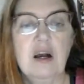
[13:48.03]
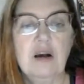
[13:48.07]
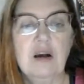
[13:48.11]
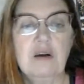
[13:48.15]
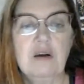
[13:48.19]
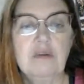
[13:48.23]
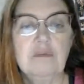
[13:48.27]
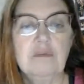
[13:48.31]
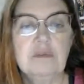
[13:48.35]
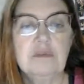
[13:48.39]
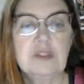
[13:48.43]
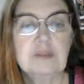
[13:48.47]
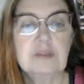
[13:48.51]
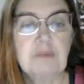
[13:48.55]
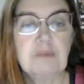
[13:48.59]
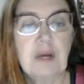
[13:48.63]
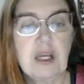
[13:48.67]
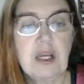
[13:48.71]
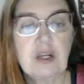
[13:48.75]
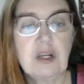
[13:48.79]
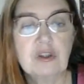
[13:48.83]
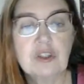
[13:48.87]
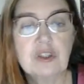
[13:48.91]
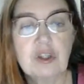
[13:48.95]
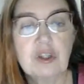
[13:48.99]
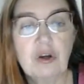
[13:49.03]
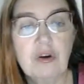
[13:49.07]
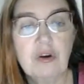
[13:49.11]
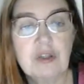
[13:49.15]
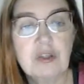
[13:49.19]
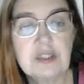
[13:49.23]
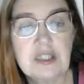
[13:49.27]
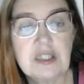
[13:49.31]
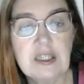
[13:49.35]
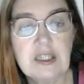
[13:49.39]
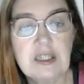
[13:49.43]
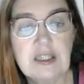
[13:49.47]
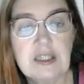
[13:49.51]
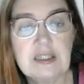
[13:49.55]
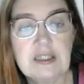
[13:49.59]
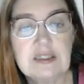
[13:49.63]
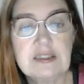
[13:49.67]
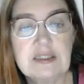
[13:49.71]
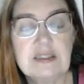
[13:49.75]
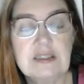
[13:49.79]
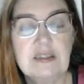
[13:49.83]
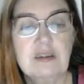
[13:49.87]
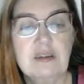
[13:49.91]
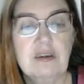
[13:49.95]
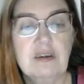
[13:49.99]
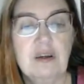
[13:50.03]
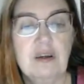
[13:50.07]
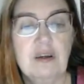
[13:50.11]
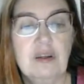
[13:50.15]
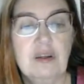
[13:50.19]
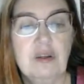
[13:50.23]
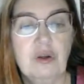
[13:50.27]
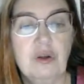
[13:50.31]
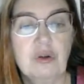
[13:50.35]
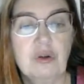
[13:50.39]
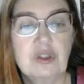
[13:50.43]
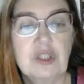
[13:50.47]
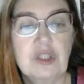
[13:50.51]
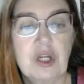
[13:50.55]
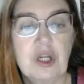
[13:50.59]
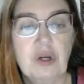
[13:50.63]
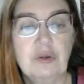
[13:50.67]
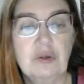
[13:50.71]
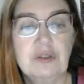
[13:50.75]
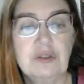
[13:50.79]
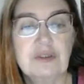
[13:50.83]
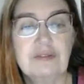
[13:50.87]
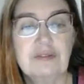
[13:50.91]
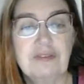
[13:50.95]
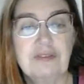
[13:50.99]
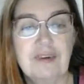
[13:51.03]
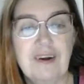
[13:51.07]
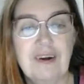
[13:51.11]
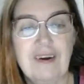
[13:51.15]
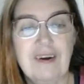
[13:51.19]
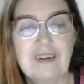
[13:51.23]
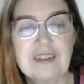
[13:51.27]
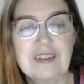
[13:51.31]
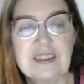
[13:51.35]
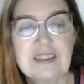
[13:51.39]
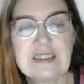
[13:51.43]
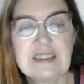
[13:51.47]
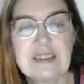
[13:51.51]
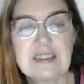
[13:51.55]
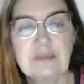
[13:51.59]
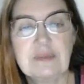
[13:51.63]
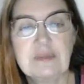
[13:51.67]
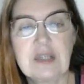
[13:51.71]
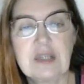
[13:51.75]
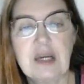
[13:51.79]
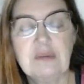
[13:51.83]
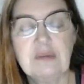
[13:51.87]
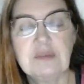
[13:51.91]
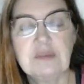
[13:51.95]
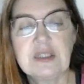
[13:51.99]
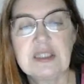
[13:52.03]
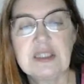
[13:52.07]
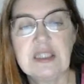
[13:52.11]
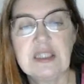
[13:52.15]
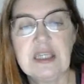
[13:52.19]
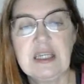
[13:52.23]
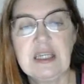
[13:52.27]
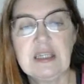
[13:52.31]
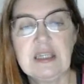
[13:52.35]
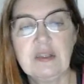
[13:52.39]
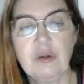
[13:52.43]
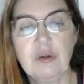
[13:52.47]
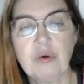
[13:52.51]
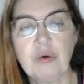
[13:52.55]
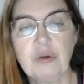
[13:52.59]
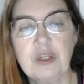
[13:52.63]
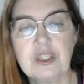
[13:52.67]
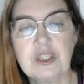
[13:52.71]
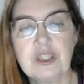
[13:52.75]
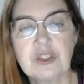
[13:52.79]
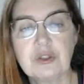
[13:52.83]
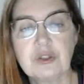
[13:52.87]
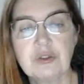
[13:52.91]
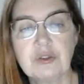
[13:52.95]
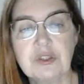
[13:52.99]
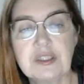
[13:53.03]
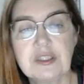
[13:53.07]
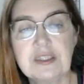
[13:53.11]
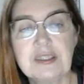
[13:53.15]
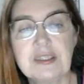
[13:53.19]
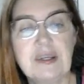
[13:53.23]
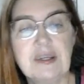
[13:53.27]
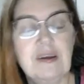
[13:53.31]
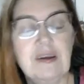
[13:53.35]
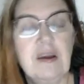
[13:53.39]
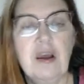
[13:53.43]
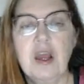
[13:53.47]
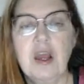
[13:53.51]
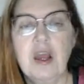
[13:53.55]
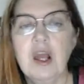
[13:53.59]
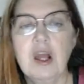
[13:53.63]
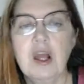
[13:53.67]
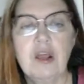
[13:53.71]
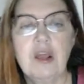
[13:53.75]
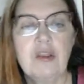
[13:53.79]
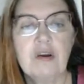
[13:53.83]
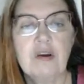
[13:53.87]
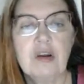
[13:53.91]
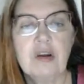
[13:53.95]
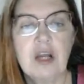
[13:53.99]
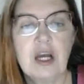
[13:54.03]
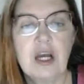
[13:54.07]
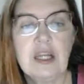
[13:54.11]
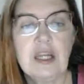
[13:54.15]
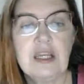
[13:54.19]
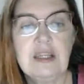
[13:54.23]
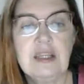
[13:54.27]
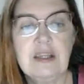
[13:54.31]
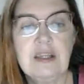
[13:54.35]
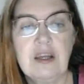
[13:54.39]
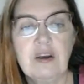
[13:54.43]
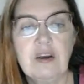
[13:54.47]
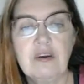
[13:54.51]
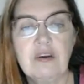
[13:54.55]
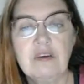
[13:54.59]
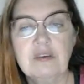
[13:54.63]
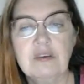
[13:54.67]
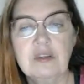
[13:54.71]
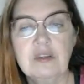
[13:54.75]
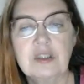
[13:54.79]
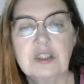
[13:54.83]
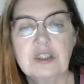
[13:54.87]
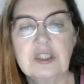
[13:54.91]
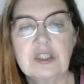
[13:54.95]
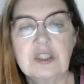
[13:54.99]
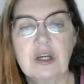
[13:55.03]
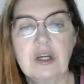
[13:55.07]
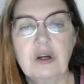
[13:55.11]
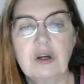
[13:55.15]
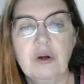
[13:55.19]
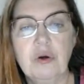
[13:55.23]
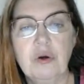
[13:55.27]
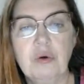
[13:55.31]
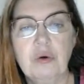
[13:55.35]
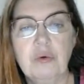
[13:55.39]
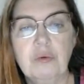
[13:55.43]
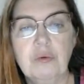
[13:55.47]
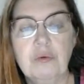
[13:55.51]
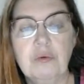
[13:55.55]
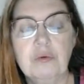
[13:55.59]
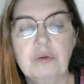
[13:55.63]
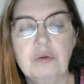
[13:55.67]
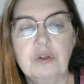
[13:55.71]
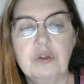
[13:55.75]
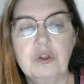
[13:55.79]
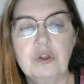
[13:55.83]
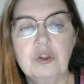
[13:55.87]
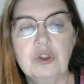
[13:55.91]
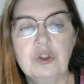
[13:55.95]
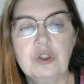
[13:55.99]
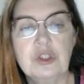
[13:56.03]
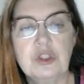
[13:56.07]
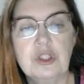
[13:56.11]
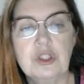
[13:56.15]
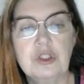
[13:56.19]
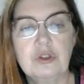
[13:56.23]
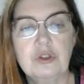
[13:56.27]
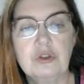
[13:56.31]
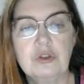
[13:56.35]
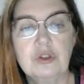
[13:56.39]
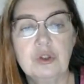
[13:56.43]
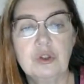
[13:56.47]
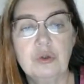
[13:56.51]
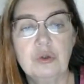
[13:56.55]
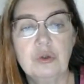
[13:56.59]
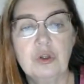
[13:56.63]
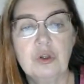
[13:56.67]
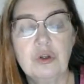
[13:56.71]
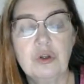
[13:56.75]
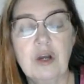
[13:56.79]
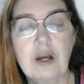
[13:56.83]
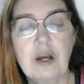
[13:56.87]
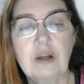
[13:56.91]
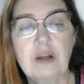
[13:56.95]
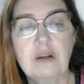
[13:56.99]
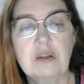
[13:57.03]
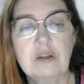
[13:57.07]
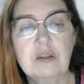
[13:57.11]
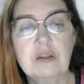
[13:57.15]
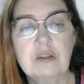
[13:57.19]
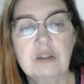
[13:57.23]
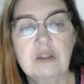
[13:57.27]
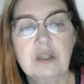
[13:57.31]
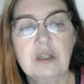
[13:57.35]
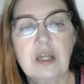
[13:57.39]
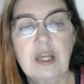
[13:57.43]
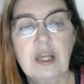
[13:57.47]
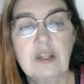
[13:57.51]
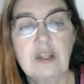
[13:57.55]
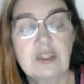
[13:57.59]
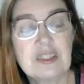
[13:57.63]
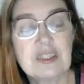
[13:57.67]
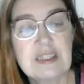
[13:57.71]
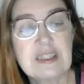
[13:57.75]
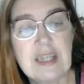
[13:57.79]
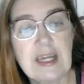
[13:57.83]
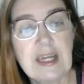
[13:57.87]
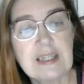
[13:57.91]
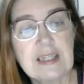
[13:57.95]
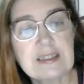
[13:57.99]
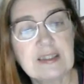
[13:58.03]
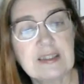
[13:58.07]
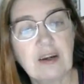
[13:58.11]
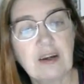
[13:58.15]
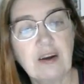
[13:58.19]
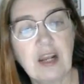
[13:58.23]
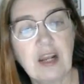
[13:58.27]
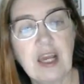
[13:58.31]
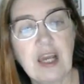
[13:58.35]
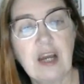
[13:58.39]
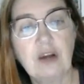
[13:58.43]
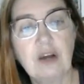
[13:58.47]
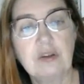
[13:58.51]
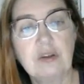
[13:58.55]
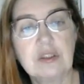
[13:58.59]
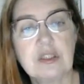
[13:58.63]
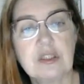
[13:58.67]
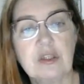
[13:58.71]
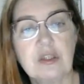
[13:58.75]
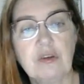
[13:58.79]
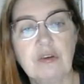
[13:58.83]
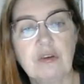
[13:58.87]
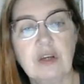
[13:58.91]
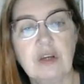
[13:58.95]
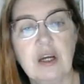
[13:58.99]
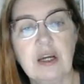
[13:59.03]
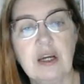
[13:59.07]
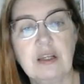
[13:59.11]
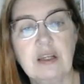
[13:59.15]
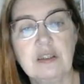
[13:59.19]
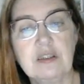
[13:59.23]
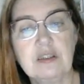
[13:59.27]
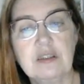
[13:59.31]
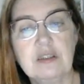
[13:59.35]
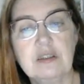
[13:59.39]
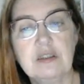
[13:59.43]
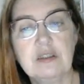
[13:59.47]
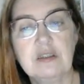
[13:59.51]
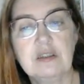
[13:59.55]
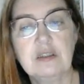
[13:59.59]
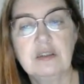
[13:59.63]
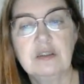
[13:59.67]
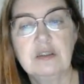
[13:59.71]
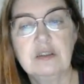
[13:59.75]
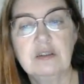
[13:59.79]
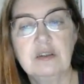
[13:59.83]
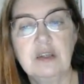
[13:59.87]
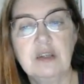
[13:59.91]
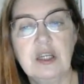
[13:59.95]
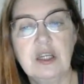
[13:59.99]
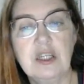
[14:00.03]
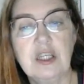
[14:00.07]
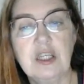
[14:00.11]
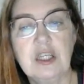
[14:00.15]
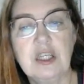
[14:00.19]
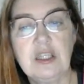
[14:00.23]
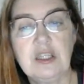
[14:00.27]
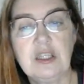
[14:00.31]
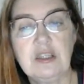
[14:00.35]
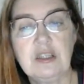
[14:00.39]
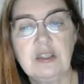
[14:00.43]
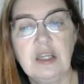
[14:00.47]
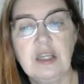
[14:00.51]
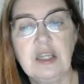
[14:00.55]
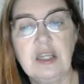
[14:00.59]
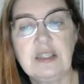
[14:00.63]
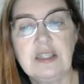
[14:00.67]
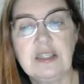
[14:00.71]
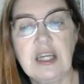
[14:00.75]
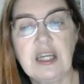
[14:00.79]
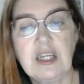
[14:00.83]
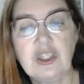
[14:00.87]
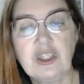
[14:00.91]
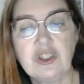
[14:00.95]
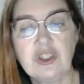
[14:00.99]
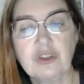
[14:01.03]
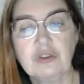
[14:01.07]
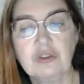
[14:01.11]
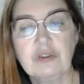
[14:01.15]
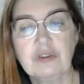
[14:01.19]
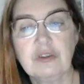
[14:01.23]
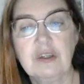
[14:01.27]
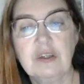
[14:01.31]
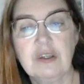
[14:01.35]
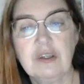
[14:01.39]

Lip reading: Spiders aren't in it. Little toads and frogs I sometimes see, little lizards, they're not in there. So you're using your tool. You're not, and your snakes aren't out, so you're not in danger.